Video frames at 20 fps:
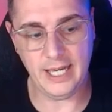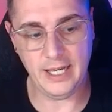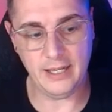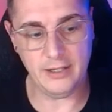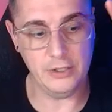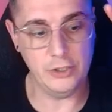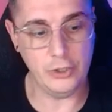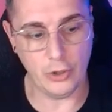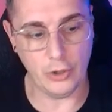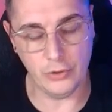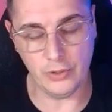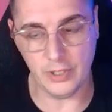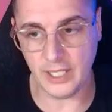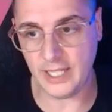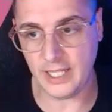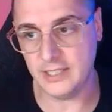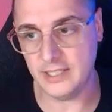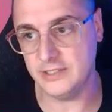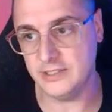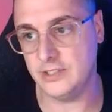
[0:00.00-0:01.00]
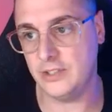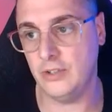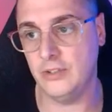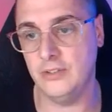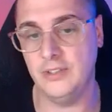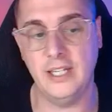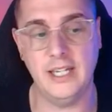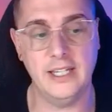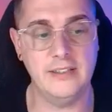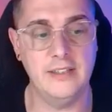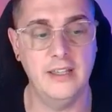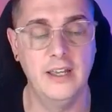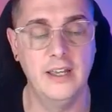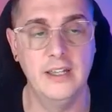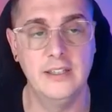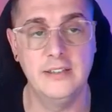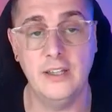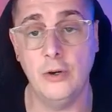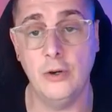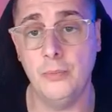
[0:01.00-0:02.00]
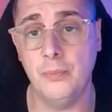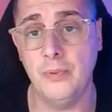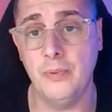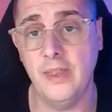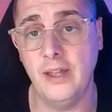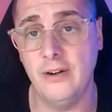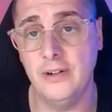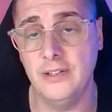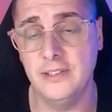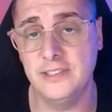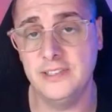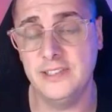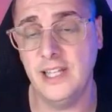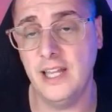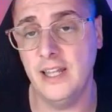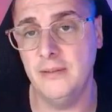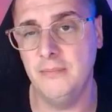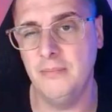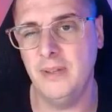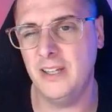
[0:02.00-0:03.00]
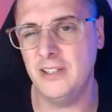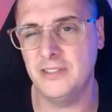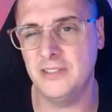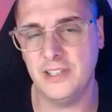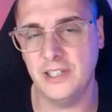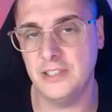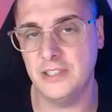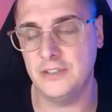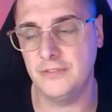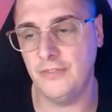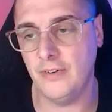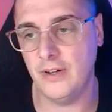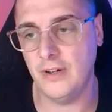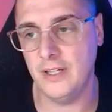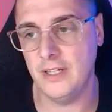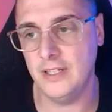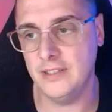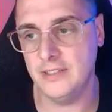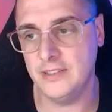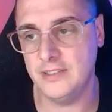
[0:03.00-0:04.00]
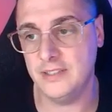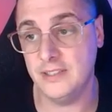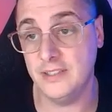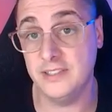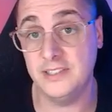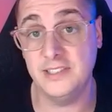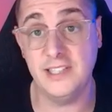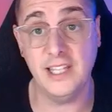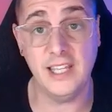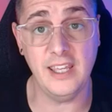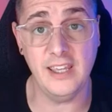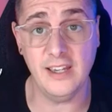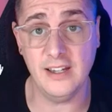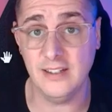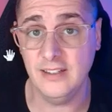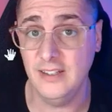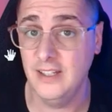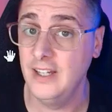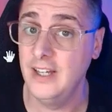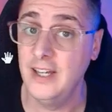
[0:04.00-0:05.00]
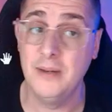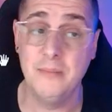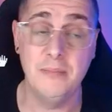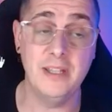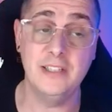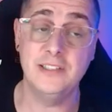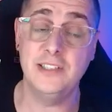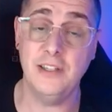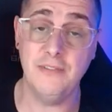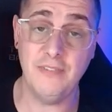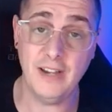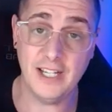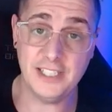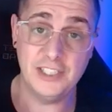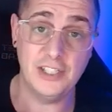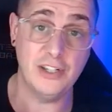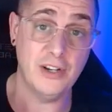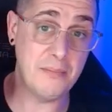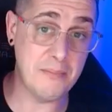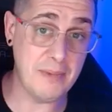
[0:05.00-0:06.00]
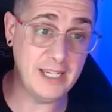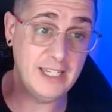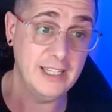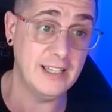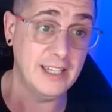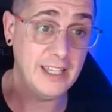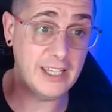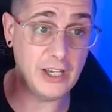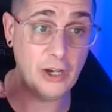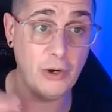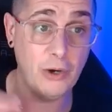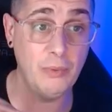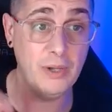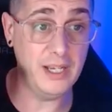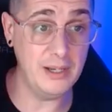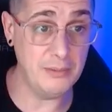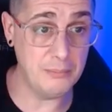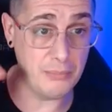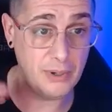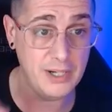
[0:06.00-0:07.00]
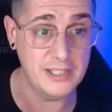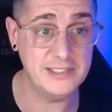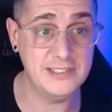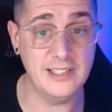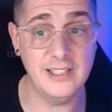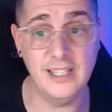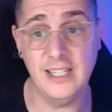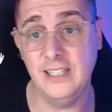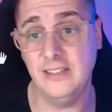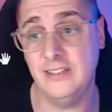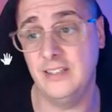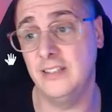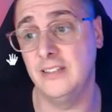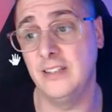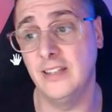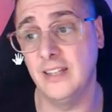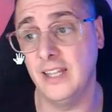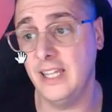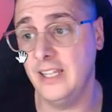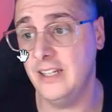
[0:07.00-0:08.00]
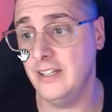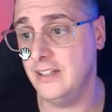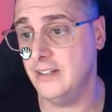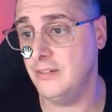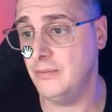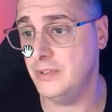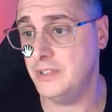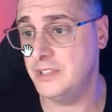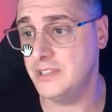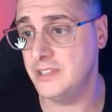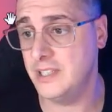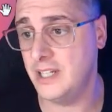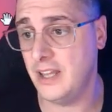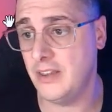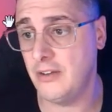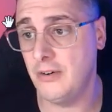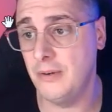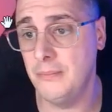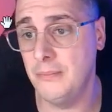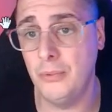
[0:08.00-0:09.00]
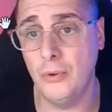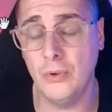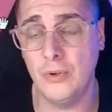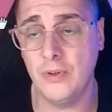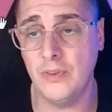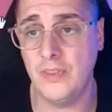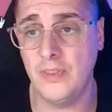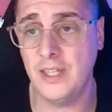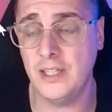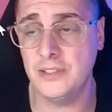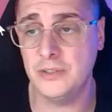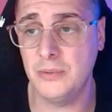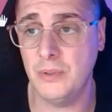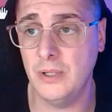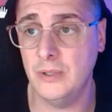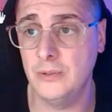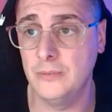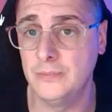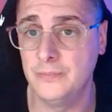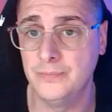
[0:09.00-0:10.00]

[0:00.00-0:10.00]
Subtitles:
note against a contact to help there instead, because I just find it's stickier. Means that you've actually got to manually go in and press delete to delete it, which is another important thing as well.